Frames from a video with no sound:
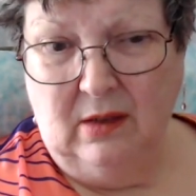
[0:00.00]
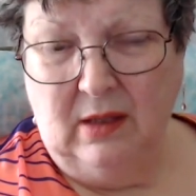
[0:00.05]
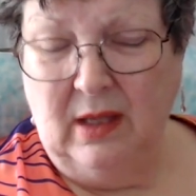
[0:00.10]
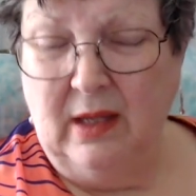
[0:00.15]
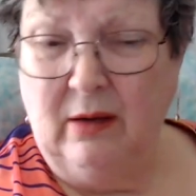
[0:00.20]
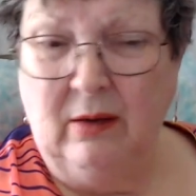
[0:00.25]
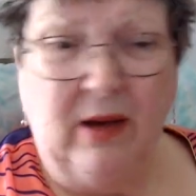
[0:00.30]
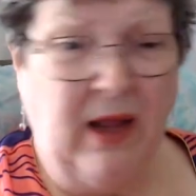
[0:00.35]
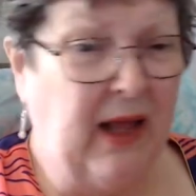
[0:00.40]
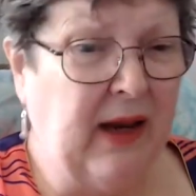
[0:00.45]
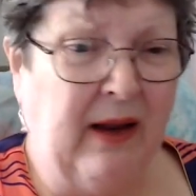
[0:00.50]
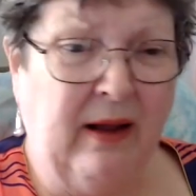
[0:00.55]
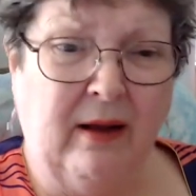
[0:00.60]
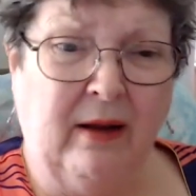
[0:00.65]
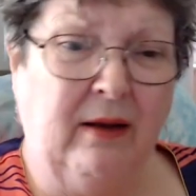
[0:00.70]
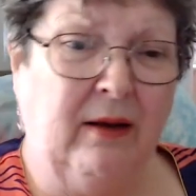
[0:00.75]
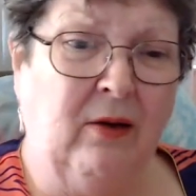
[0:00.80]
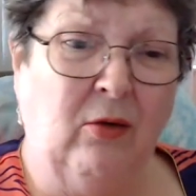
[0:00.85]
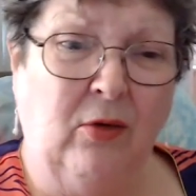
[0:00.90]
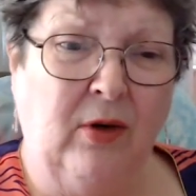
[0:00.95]
And, and
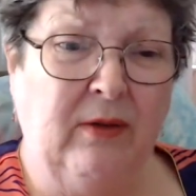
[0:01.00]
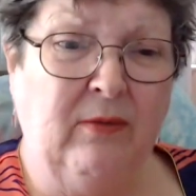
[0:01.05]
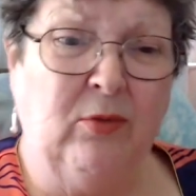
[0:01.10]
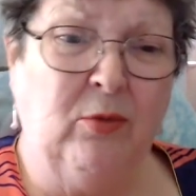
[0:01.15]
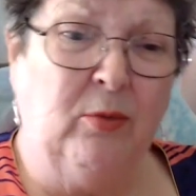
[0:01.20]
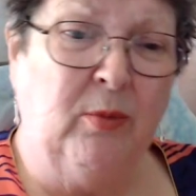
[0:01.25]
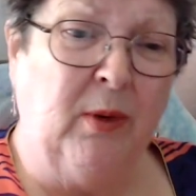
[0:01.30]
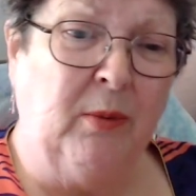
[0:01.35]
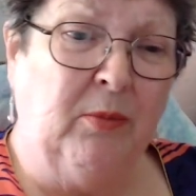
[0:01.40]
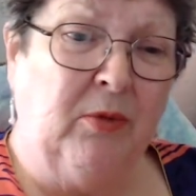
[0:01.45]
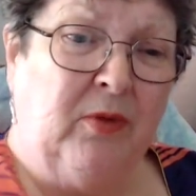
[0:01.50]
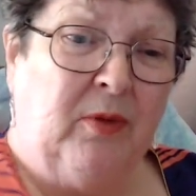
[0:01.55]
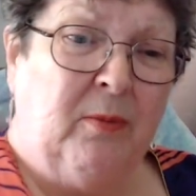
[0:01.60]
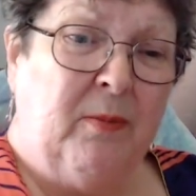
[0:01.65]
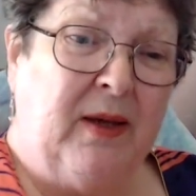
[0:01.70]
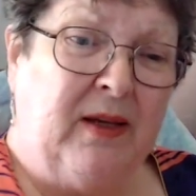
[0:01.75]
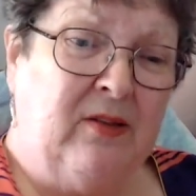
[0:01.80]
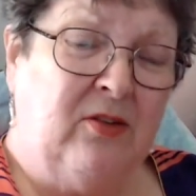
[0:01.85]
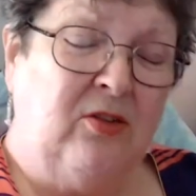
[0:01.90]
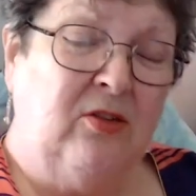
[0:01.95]
I don't even remember the
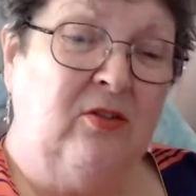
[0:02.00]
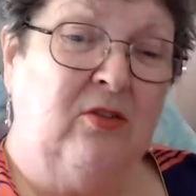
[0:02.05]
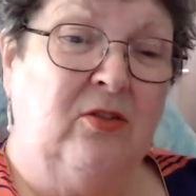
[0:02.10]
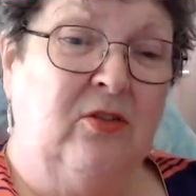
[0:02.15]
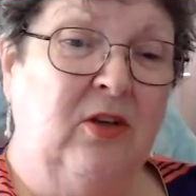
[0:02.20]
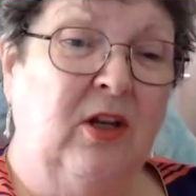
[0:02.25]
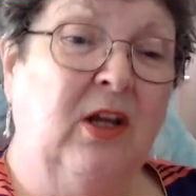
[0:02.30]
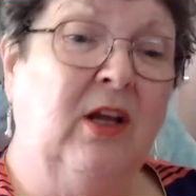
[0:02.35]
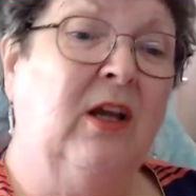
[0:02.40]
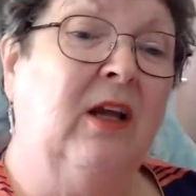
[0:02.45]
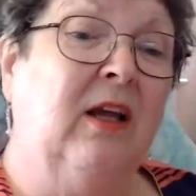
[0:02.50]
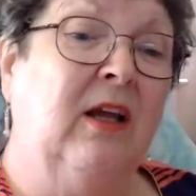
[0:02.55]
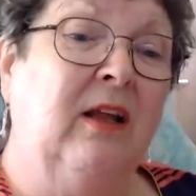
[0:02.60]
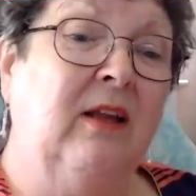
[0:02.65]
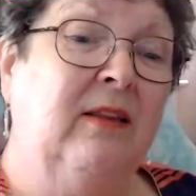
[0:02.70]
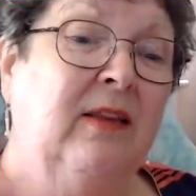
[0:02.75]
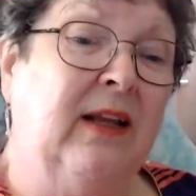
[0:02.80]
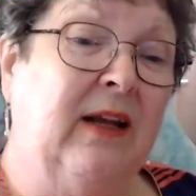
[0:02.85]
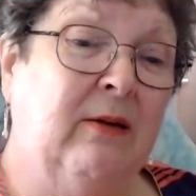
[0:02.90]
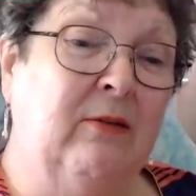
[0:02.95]
message
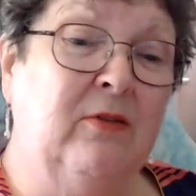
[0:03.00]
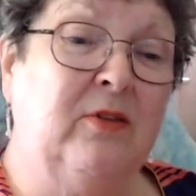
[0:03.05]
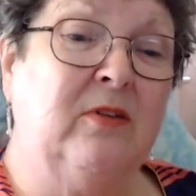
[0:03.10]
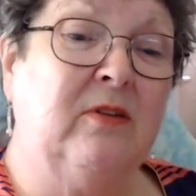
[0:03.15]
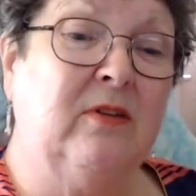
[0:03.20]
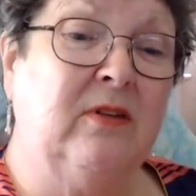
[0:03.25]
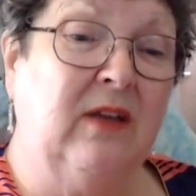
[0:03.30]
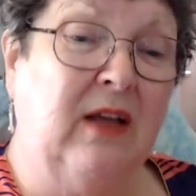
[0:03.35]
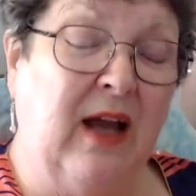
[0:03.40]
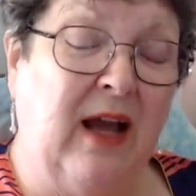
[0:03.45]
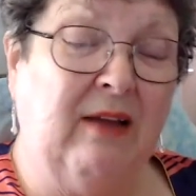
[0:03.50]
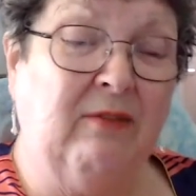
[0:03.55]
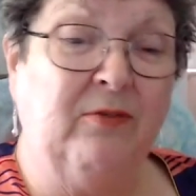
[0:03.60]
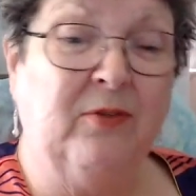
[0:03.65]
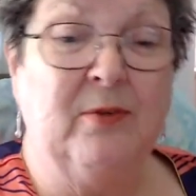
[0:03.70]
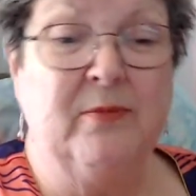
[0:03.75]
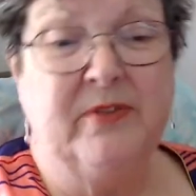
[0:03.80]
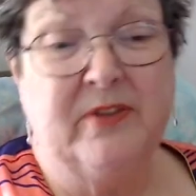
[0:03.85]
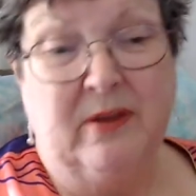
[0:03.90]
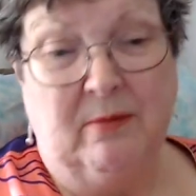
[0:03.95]
that I was got
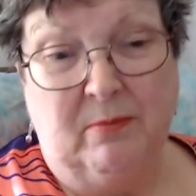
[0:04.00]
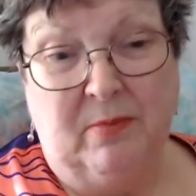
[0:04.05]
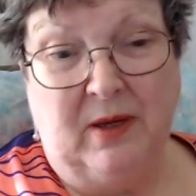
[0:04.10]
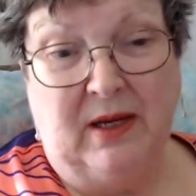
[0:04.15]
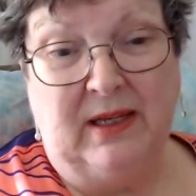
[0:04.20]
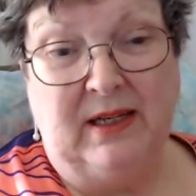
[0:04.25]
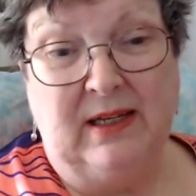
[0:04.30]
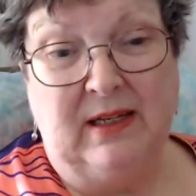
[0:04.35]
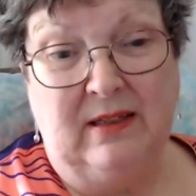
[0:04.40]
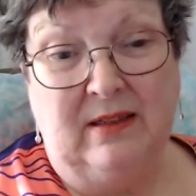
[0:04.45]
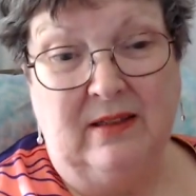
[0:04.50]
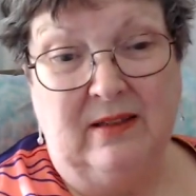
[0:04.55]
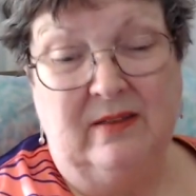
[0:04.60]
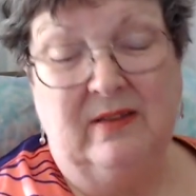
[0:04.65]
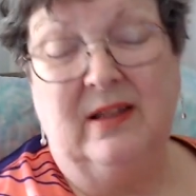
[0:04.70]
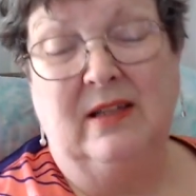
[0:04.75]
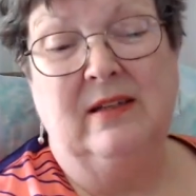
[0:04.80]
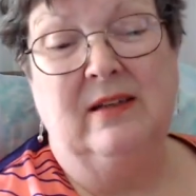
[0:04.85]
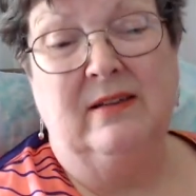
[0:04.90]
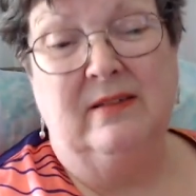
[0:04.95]
from somebody to
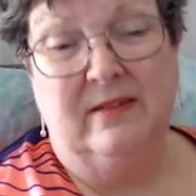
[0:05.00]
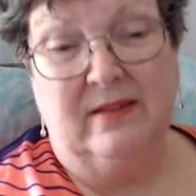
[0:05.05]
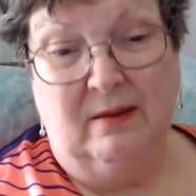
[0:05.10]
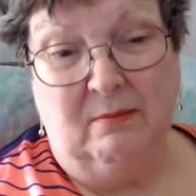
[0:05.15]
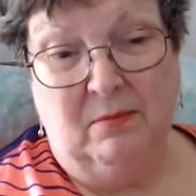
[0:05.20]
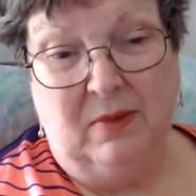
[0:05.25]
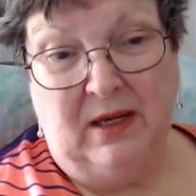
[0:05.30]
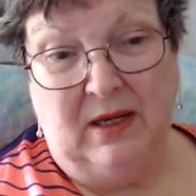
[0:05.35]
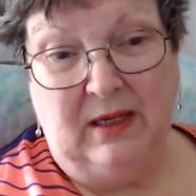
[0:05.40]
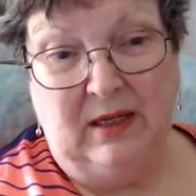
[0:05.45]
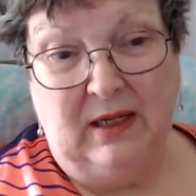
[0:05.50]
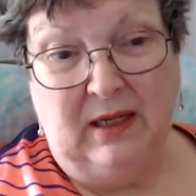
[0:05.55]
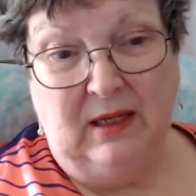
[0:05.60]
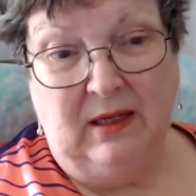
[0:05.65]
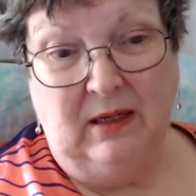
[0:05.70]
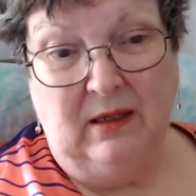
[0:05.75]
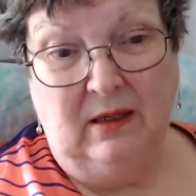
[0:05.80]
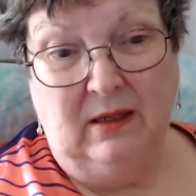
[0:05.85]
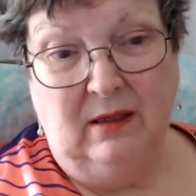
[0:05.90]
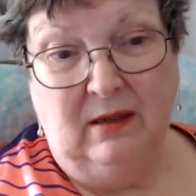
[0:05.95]
send to
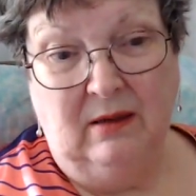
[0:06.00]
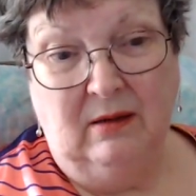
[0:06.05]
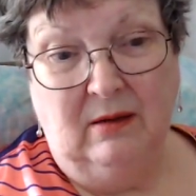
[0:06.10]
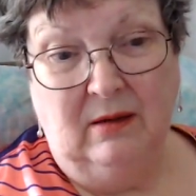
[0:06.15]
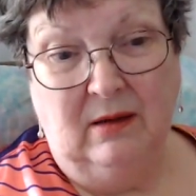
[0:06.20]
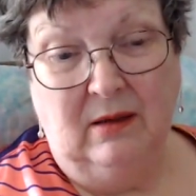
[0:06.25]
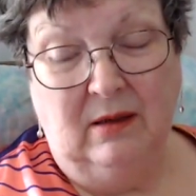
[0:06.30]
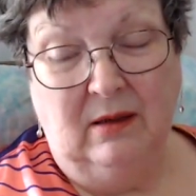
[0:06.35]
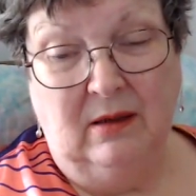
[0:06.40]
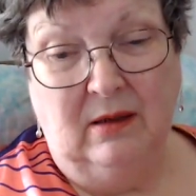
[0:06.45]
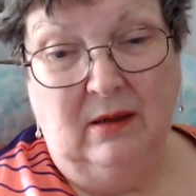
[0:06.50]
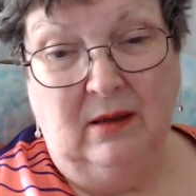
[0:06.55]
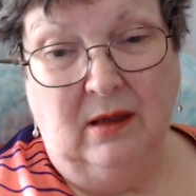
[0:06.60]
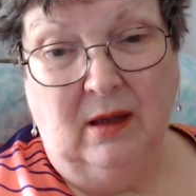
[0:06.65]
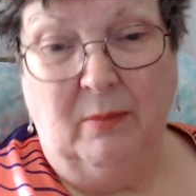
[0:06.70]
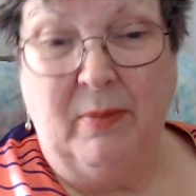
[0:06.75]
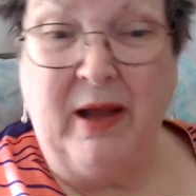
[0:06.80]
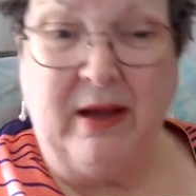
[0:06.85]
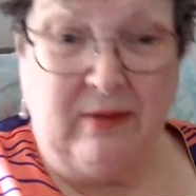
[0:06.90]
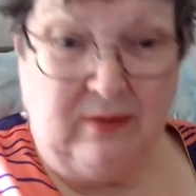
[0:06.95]
somebody
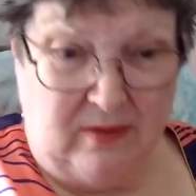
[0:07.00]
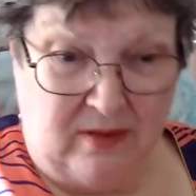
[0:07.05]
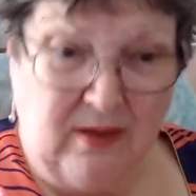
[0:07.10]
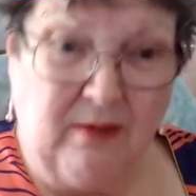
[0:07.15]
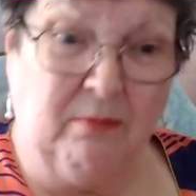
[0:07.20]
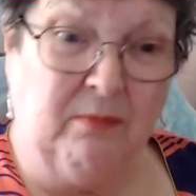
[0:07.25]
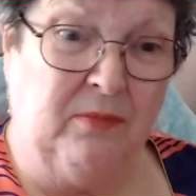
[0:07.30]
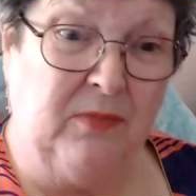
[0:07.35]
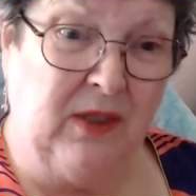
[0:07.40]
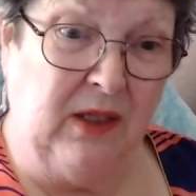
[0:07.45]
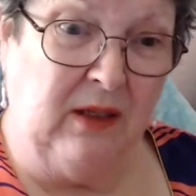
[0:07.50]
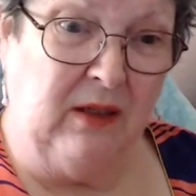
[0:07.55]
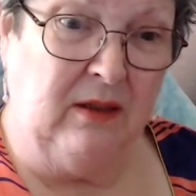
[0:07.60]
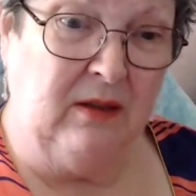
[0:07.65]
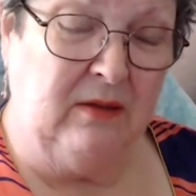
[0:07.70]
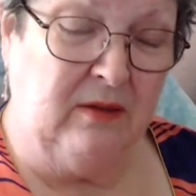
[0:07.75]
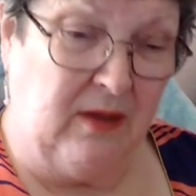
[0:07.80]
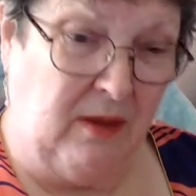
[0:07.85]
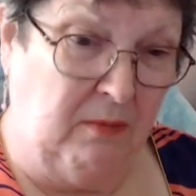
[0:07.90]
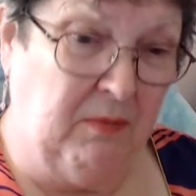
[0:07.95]
about
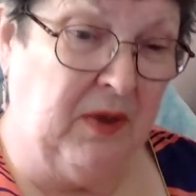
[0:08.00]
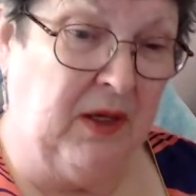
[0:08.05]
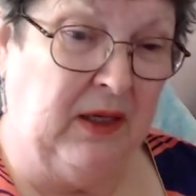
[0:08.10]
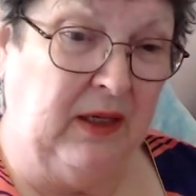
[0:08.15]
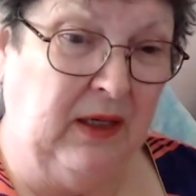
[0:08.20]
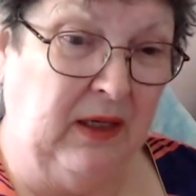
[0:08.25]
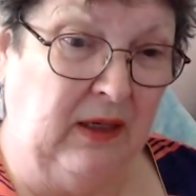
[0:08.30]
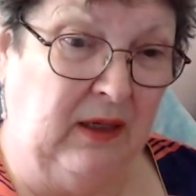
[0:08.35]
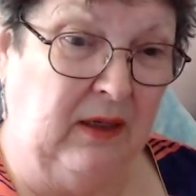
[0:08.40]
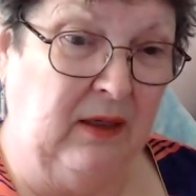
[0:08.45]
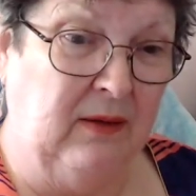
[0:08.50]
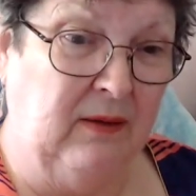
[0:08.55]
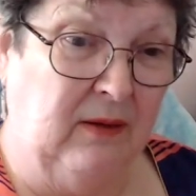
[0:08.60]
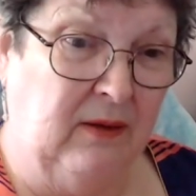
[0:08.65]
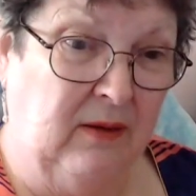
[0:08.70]
something, somebody.